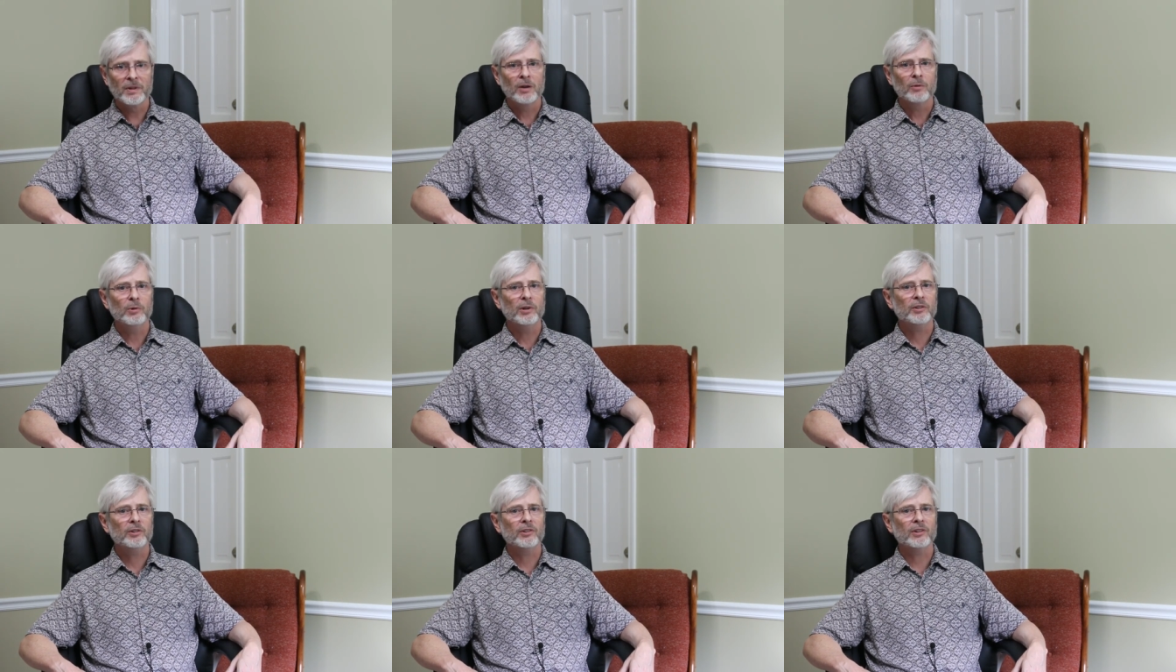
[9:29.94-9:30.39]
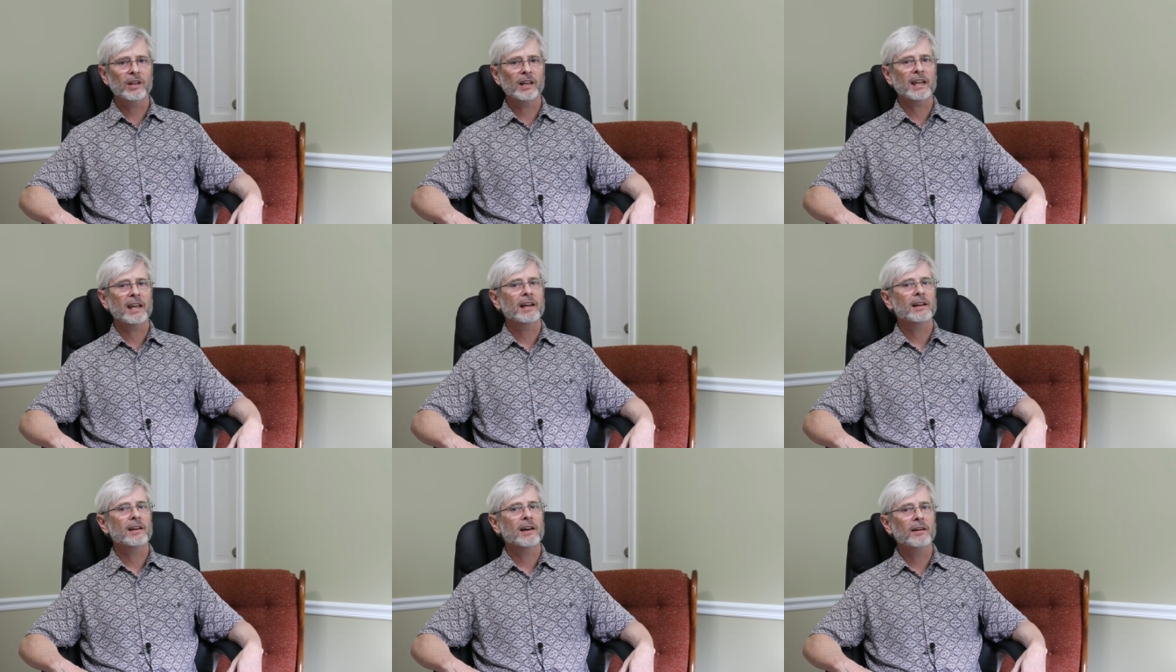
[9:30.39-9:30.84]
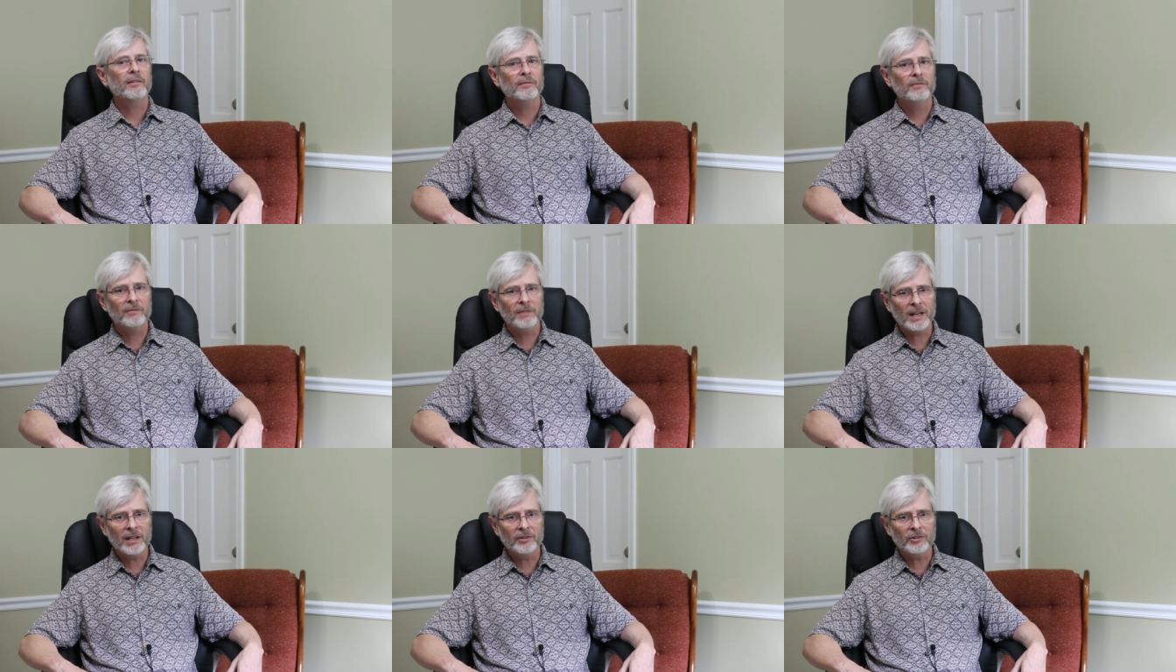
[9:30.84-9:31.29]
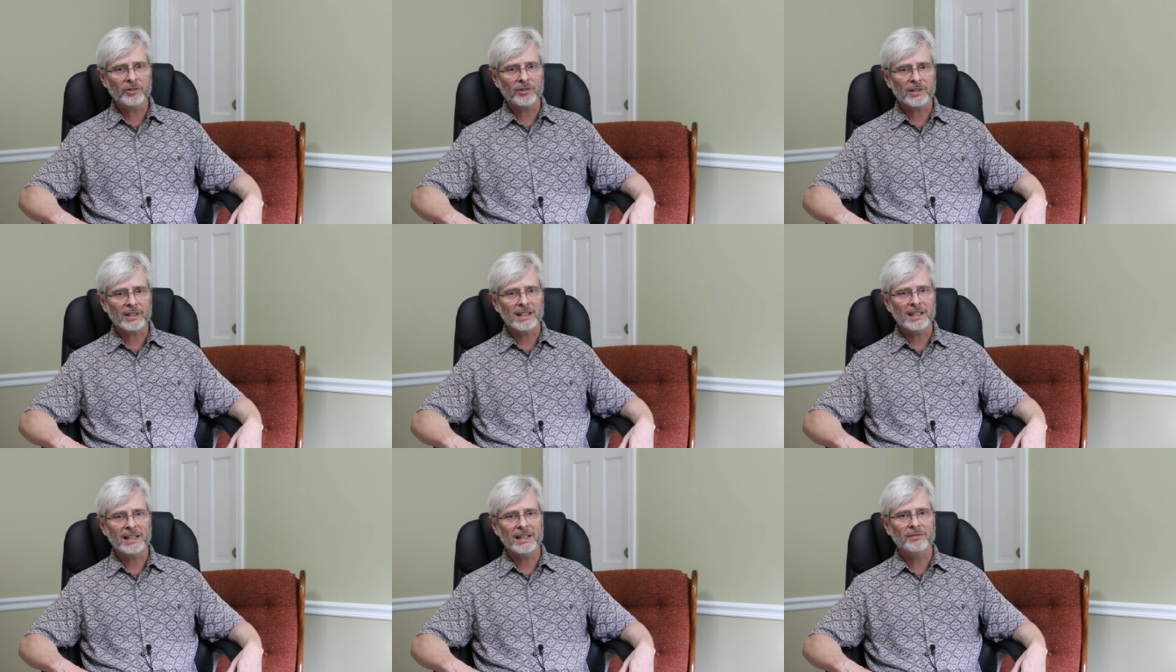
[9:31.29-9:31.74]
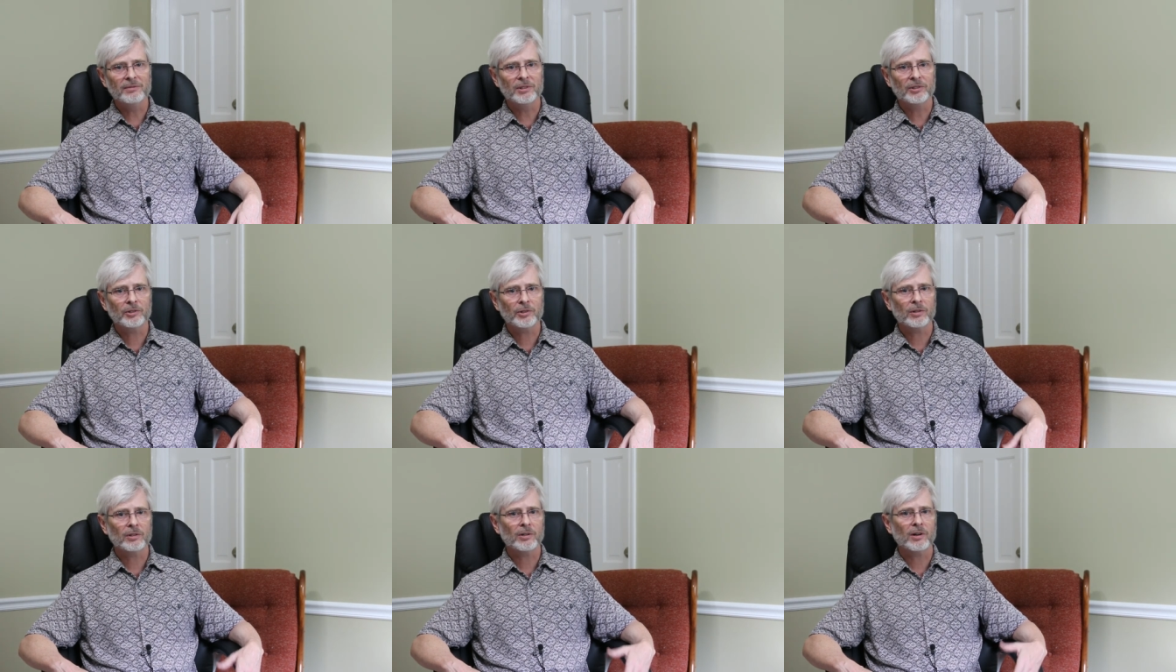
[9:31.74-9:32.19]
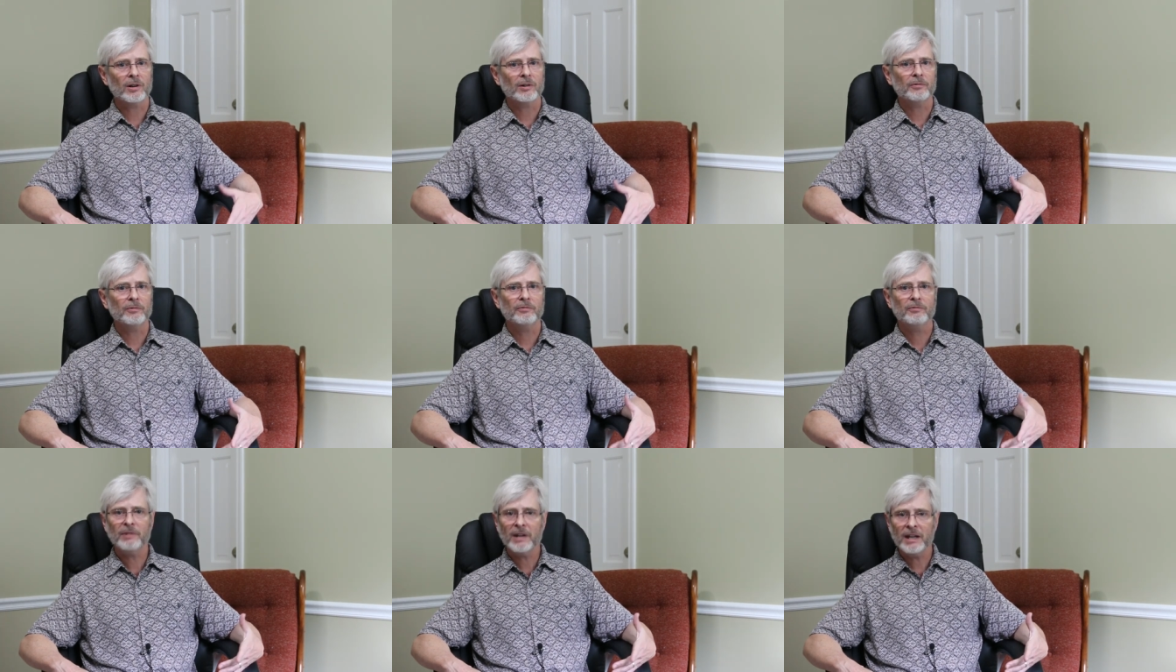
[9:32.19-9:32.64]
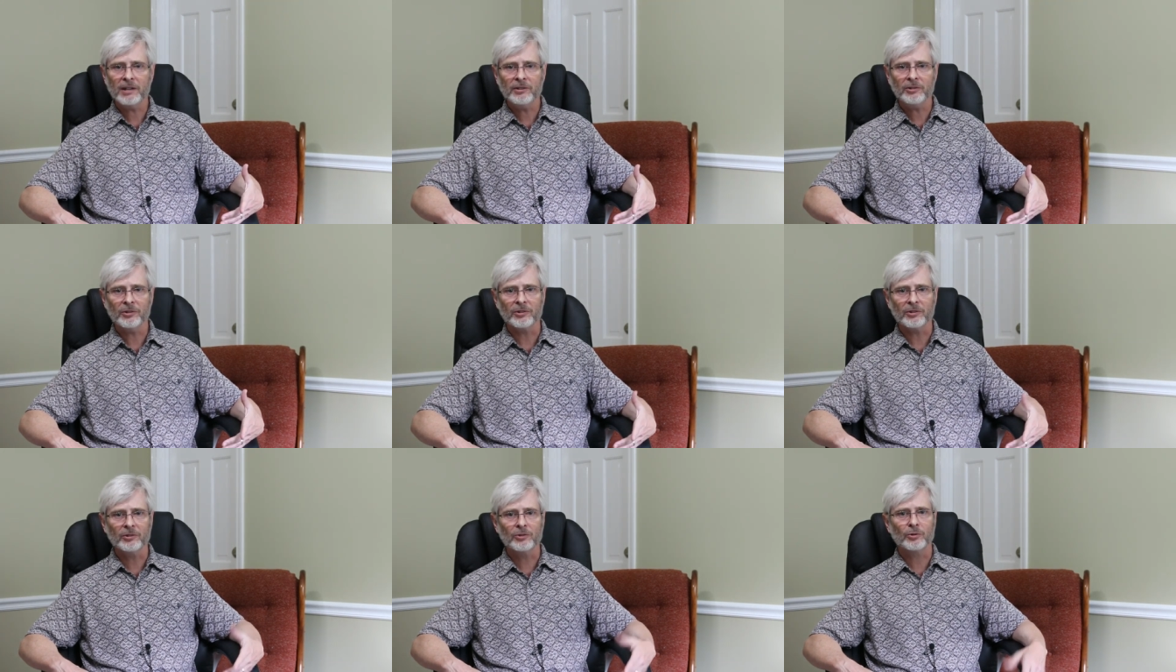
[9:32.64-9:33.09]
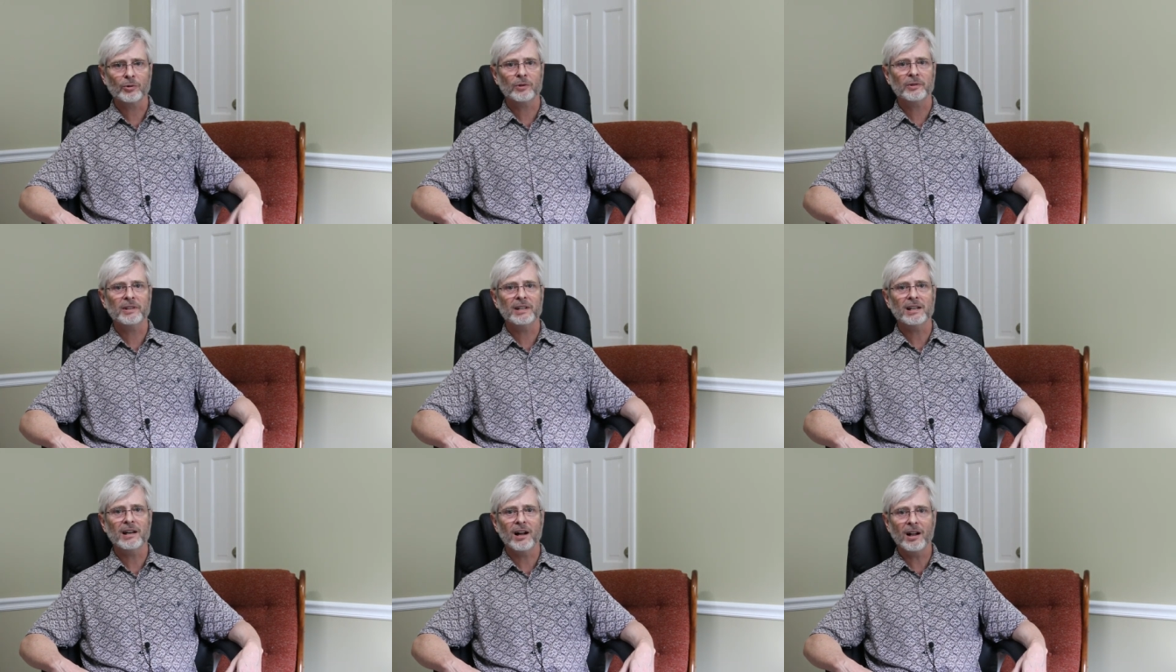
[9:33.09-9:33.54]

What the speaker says: which can eventually even turn our faces toward the